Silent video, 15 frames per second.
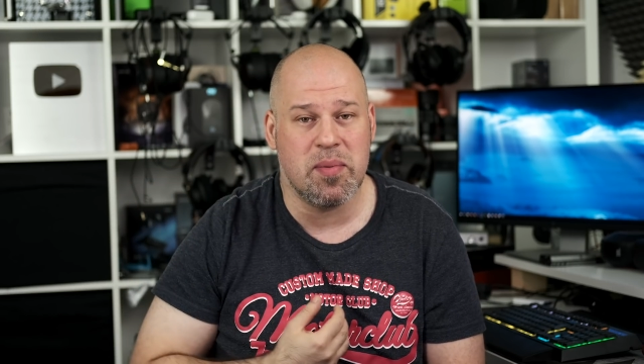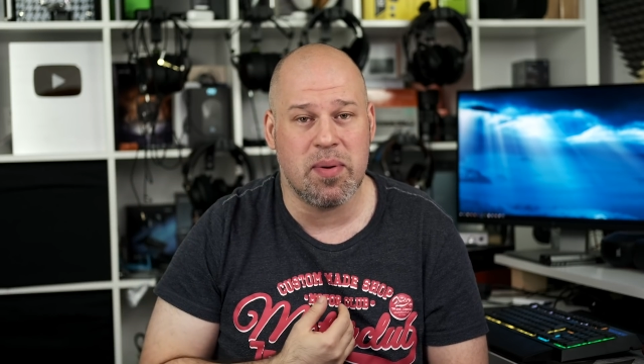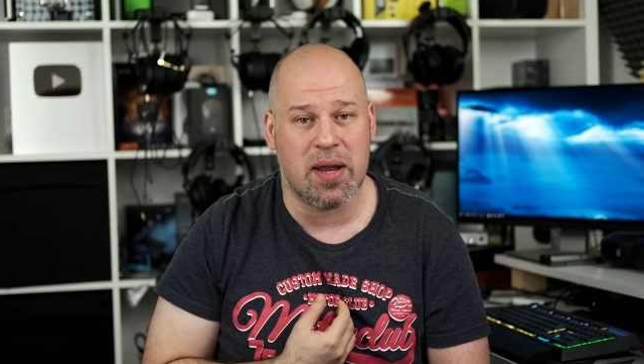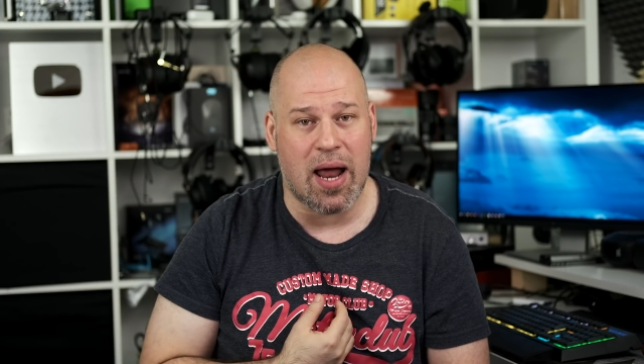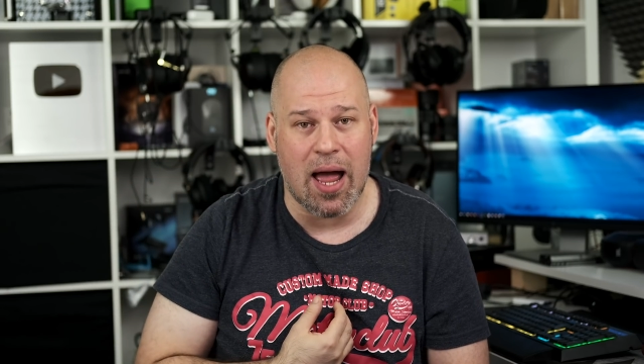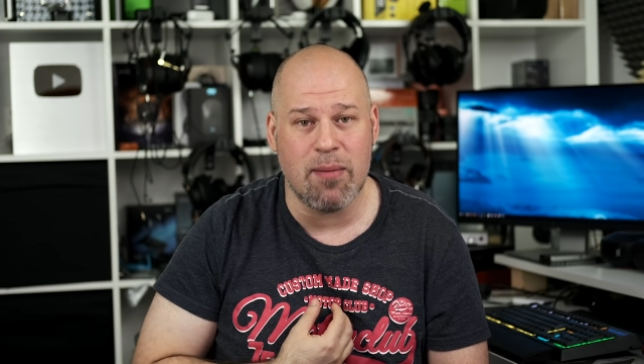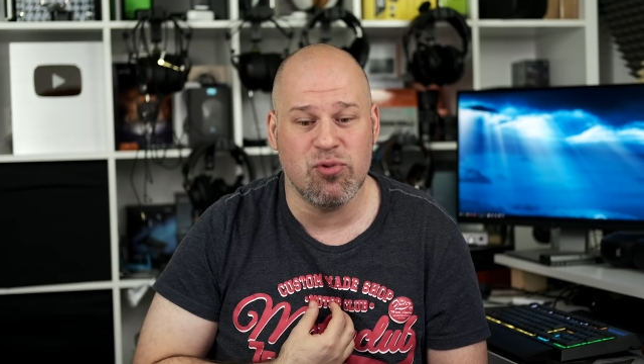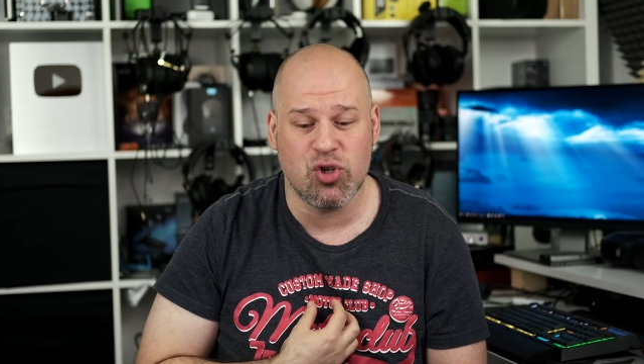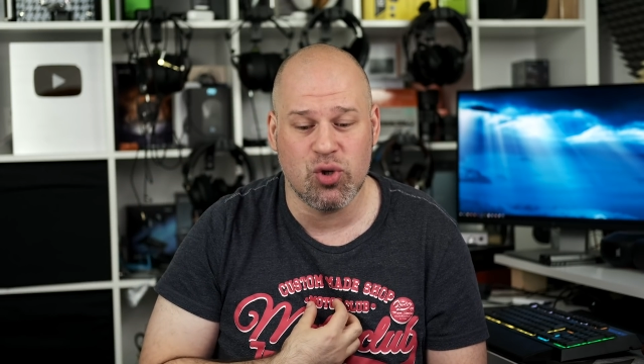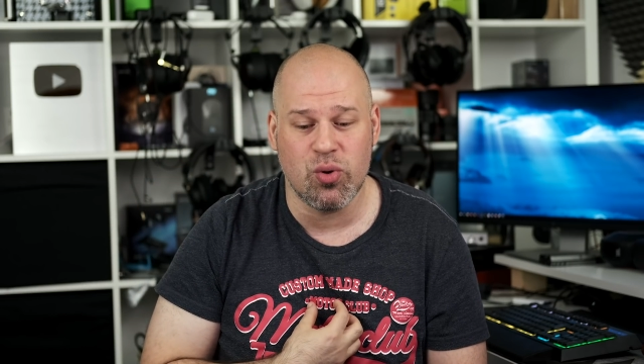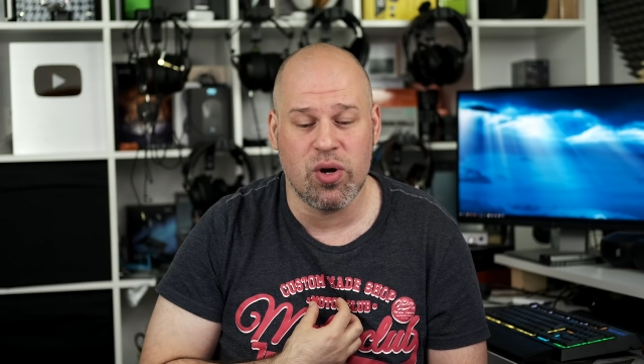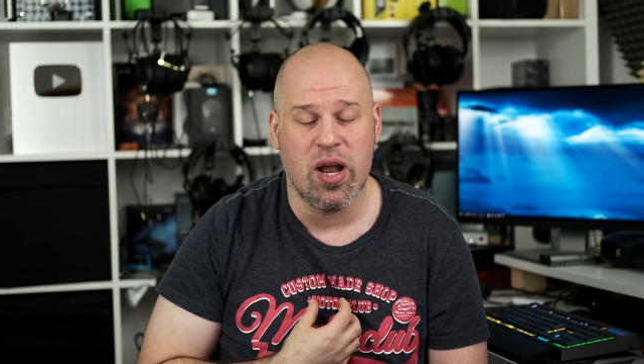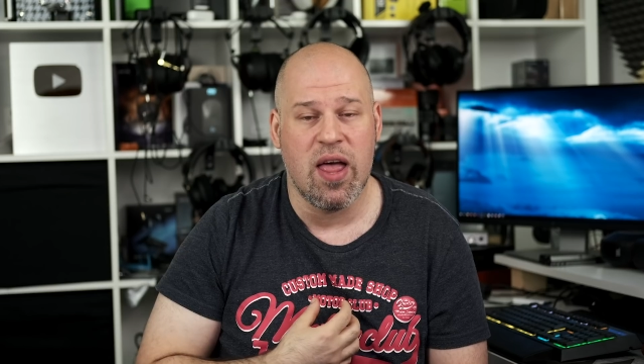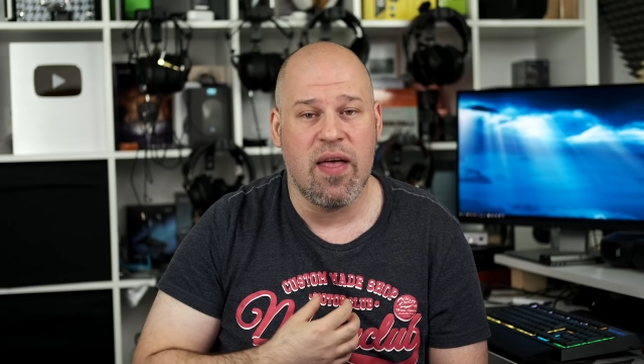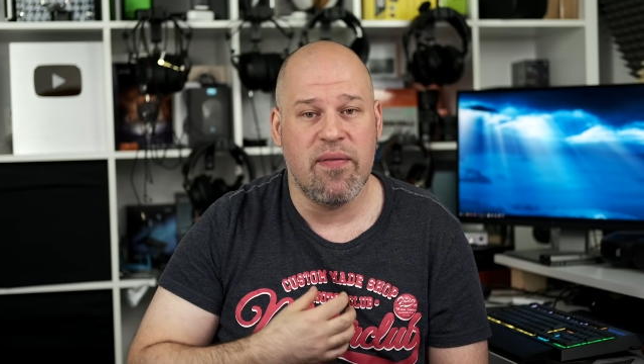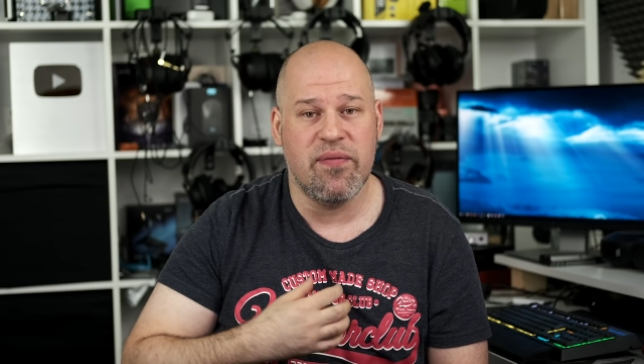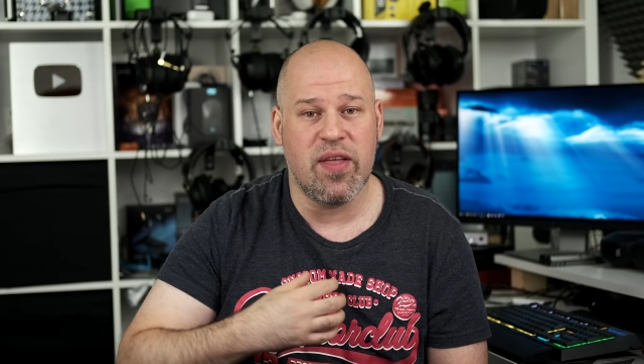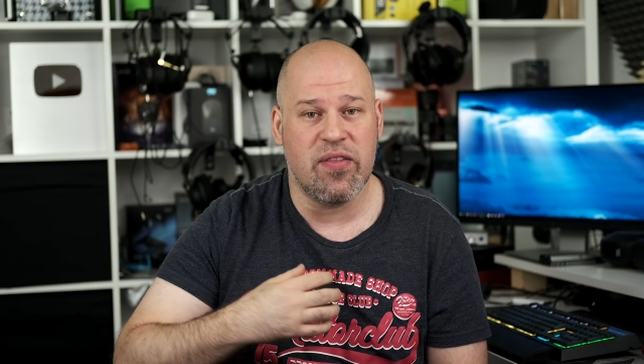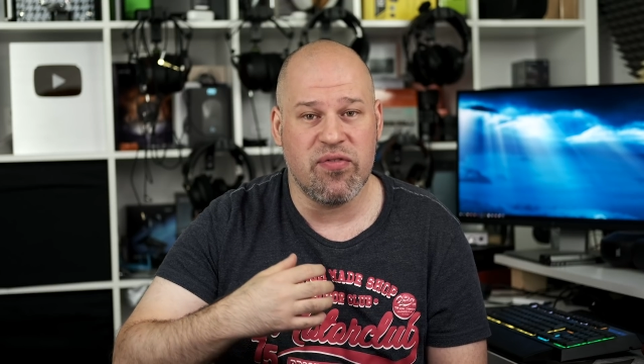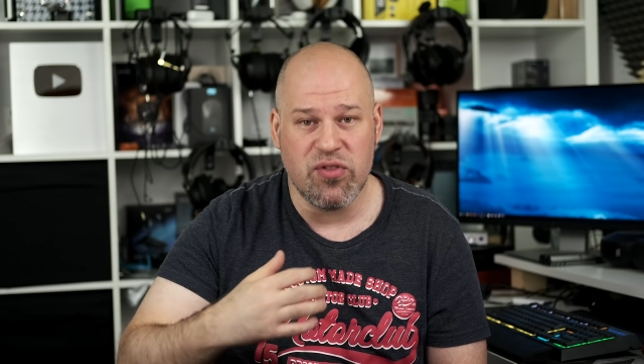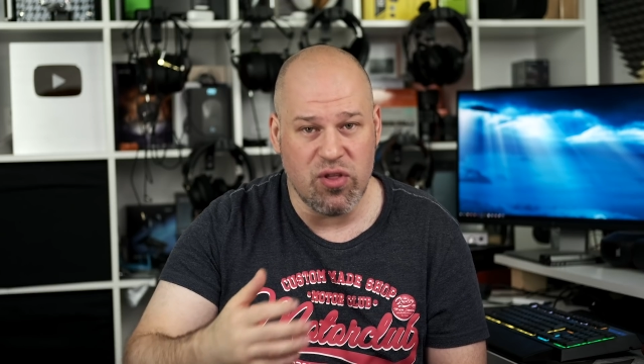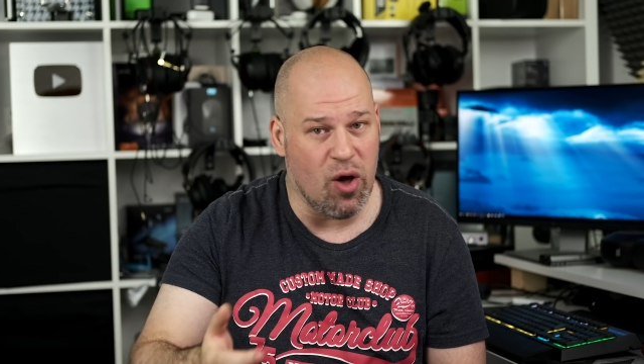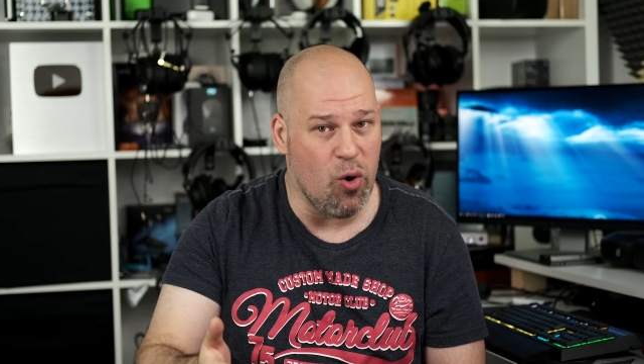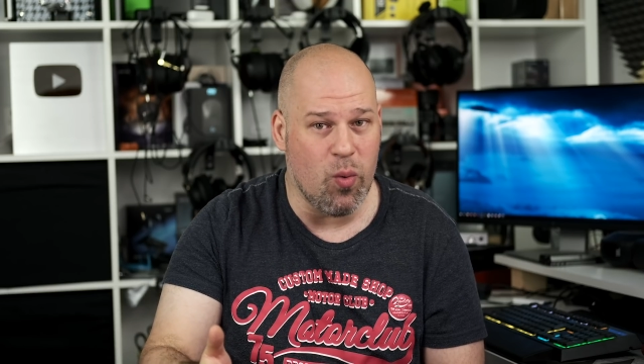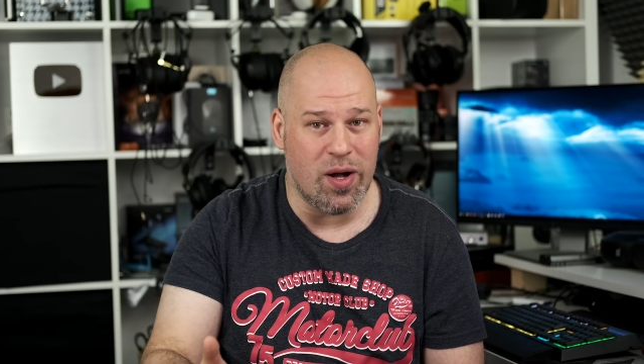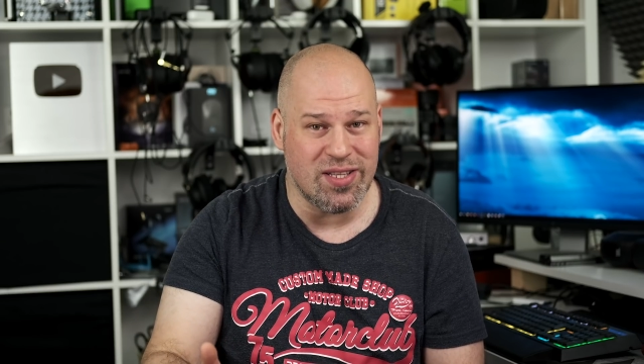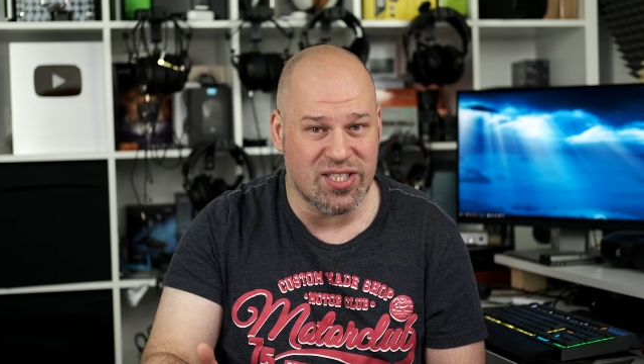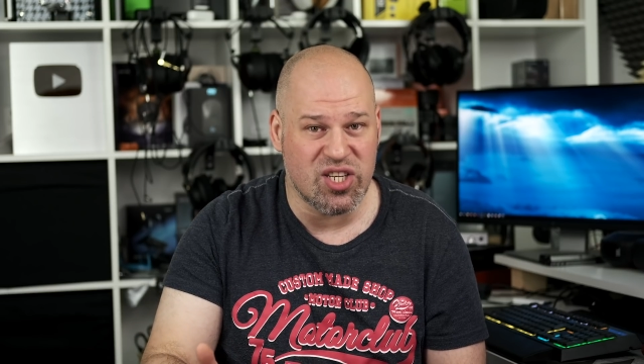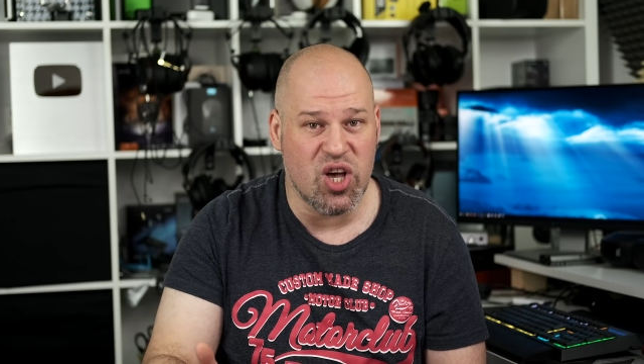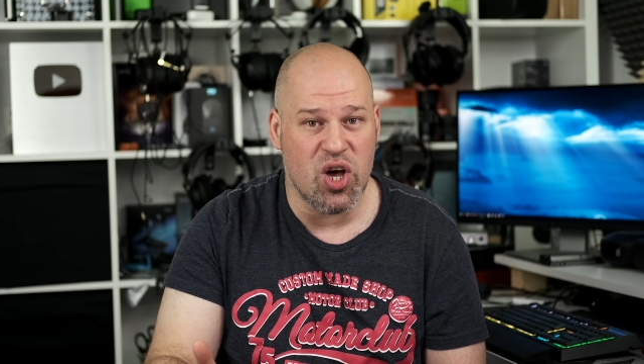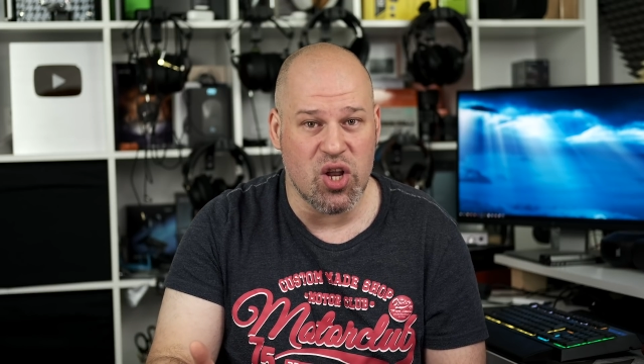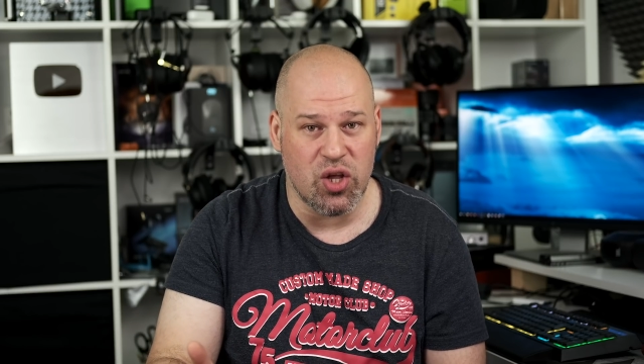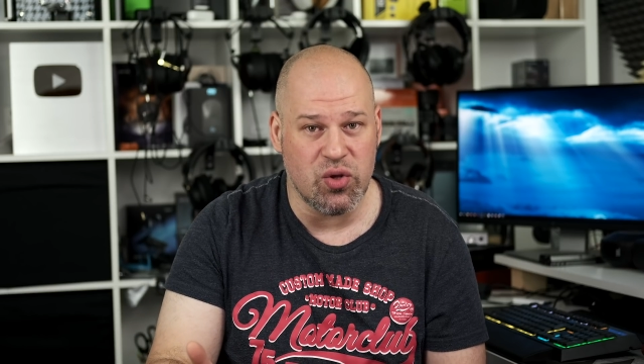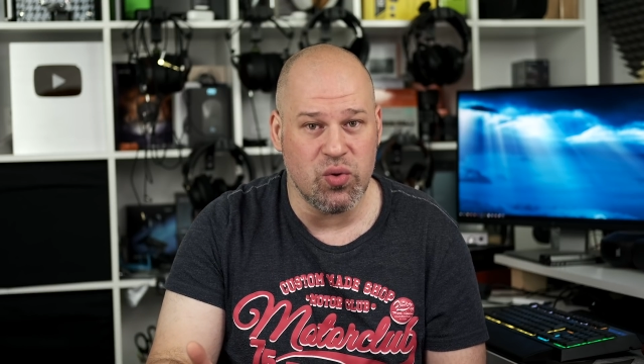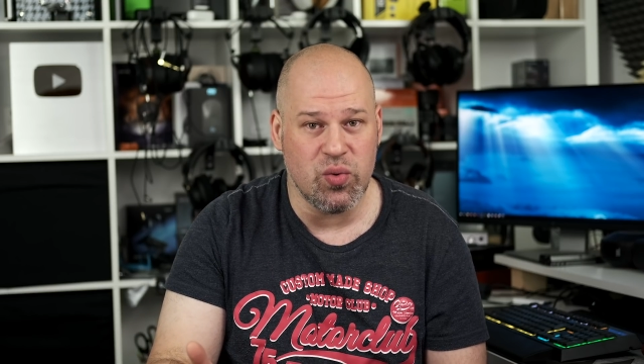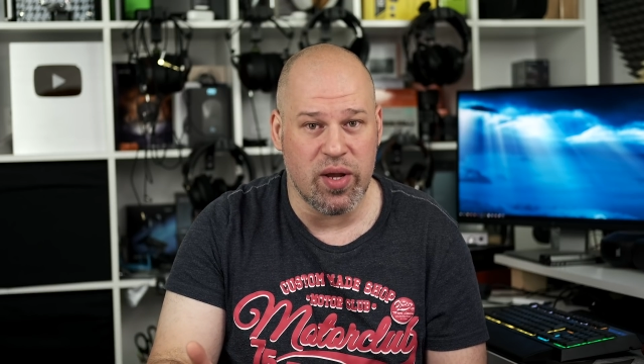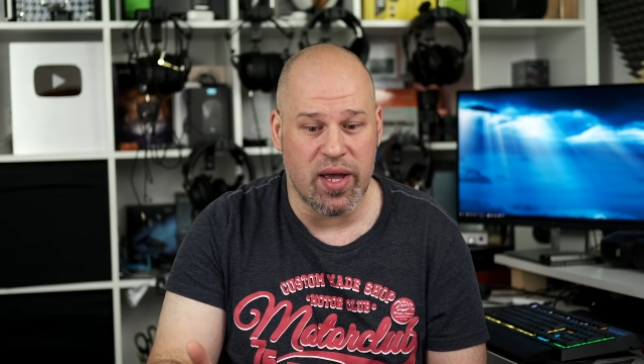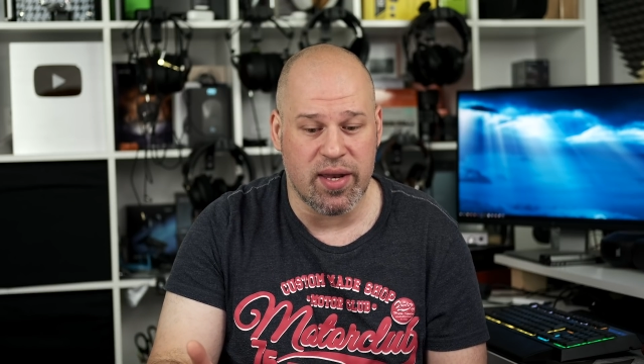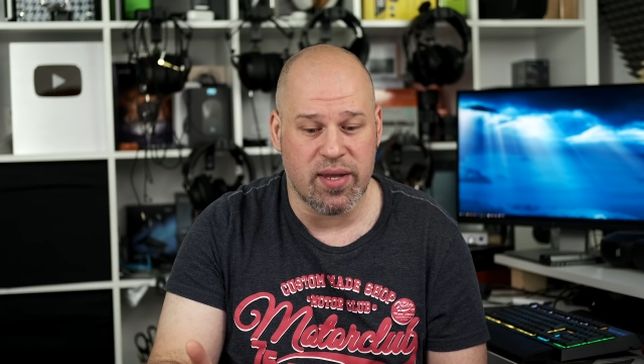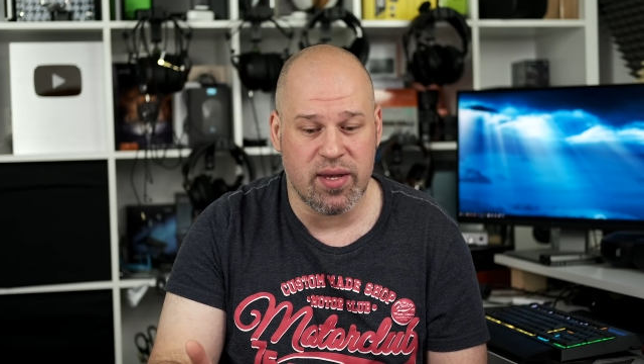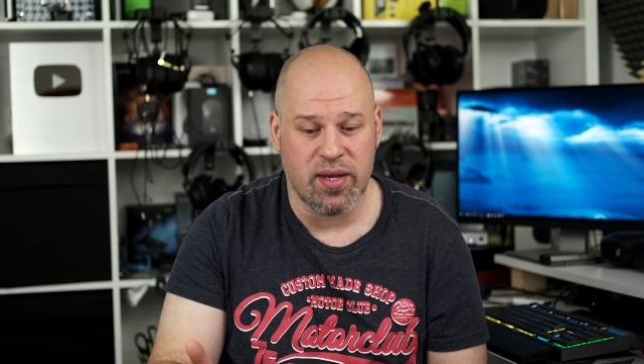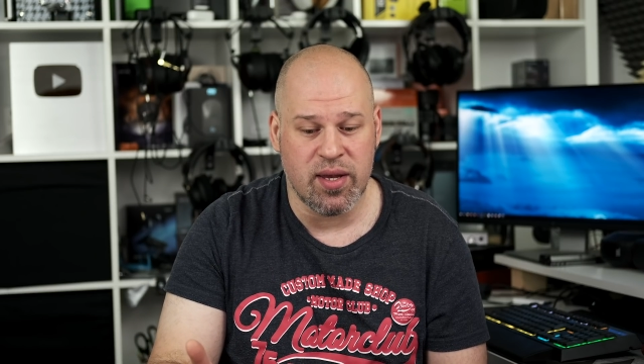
but I'm sure that no one's gonna do that.